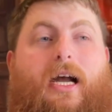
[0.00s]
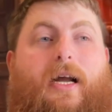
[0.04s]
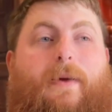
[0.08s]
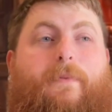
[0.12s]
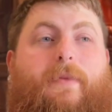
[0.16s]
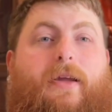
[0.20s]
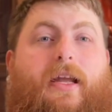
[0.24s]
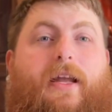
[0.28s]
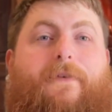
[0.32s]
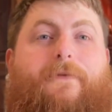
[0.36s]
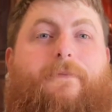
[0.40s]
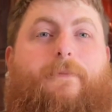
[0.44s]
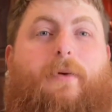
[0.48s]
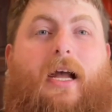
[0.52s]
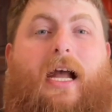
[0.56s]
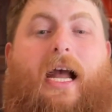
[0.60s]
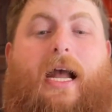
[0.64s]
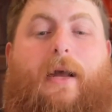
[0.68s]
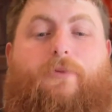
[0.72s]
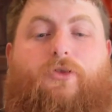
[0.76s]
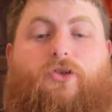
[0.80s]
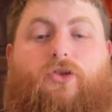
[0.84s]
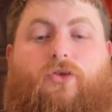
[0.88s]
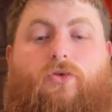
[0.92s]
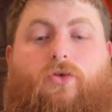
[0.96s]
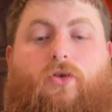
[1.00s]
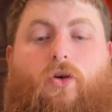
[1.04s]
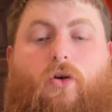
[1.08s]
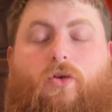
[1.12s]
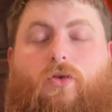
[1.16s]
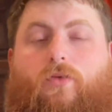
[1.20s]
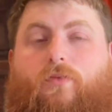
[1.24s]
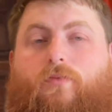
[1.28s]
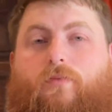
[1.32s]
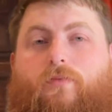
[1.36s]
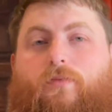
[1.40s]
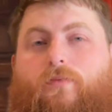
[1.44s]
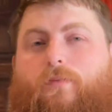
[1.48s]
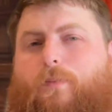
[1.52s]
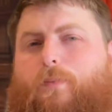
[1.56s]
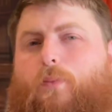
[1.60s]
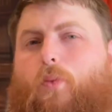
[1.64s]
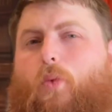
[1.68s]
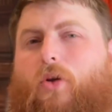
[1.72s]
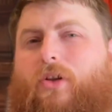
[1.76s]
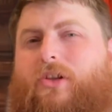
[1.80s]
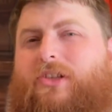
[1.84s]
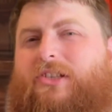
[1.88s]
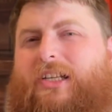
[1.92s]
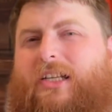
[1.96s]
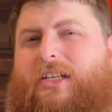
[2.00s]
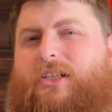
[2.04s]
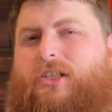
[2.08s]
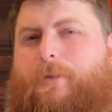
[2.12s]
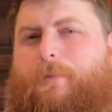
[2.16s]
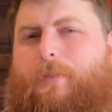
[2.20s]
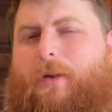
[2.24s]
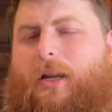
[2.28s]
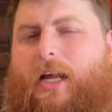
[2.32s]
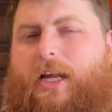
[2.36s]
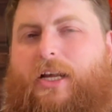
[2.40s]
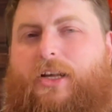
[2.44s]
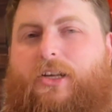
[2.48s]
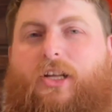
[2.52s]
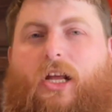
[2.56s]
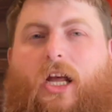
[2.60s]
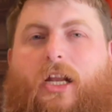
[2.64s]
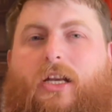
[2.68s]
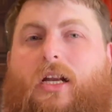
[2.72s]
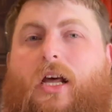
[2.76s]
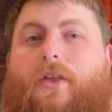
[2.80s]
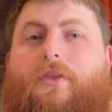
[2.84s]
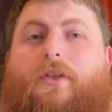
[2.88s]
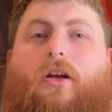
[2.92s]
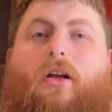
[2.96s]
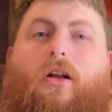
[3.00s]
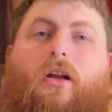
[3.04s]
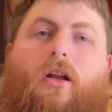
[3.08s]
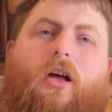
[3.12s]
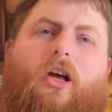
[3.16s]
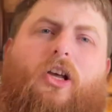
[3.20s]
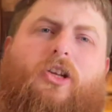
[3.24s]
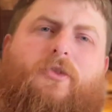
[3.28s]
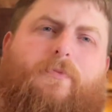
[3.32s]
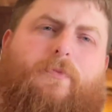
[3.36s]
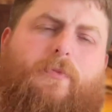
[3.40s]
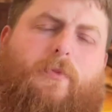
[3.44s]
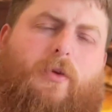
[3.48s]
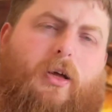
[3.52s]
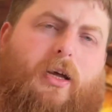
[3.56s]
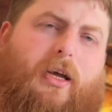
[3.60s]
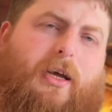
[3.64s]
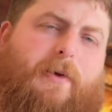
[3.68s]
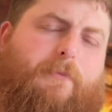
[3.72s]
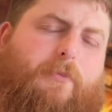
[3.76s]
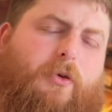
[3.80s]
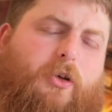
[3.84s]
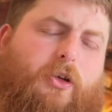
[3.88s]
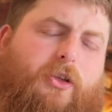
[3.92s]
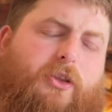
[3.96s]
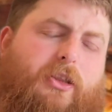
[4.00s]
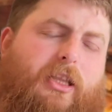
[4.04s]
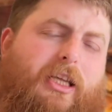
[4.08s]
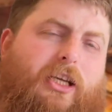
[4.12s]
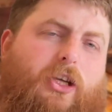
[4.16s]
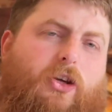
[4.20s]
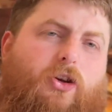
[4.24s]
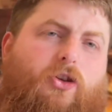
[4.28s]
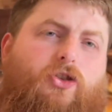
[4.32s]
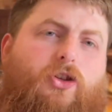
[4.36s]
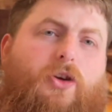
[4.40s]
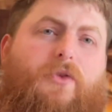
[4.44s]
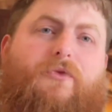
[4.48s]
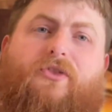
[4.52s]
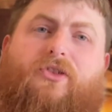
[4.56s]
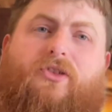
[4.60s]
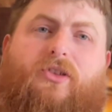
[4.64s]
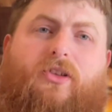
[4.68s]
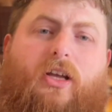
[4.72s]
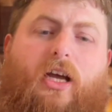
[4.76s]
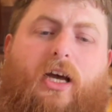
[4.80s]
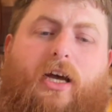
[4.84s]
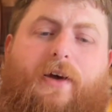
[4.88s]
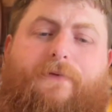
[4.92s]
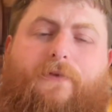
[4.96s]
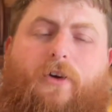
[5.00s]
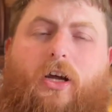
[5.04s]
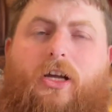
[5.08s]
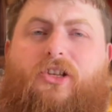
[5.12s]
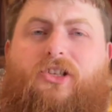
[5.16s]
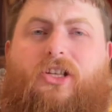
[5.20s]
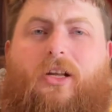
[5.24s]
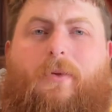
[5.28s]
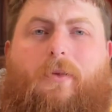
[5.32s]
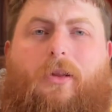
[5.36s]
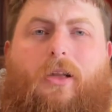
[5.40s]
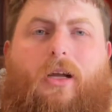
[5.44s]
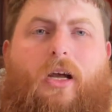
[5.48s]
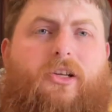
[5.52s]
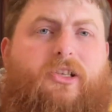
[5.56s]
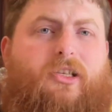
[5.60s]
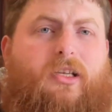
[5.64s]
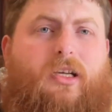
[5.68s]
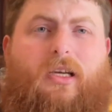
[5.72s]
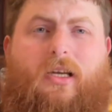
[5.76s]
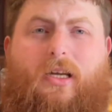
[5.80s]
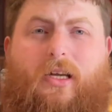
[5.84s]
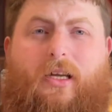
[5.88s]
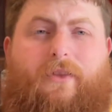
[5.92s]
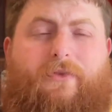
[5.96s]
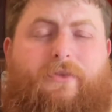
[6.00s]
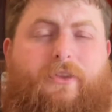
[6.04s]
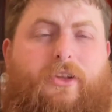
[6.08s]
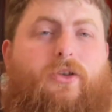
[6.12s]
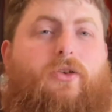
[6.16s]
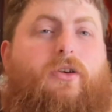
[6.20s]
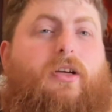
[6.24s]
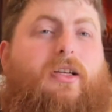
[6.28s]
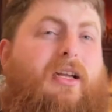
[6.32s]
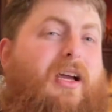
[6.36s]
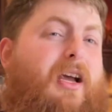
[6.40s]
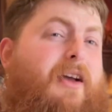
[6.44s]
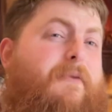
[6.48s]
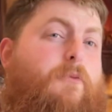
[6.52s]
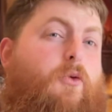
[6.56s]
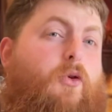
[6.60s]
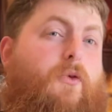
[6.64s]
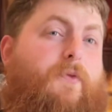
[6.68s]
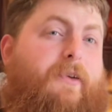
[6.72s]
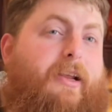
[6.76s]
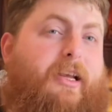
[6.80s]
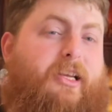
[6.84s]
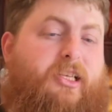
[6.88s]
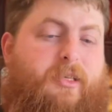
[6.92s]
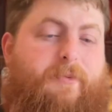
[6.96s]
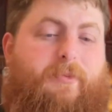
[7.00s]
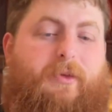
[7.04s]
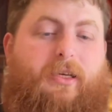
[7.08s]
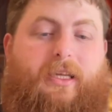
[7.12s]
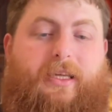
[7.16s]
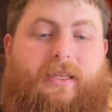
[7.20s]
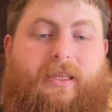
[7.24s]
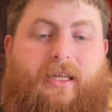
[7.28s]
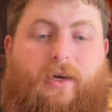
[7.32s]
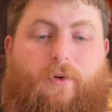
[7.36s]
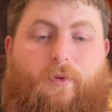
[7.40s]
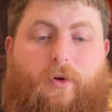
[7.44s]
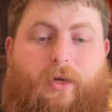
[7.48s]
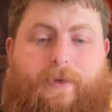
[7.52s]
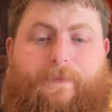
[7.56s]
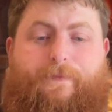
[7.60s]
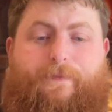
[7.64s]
If perhaps you're not wanting to play another class but think you can do it with fighter subclass, then you're going to have more flexibility that way.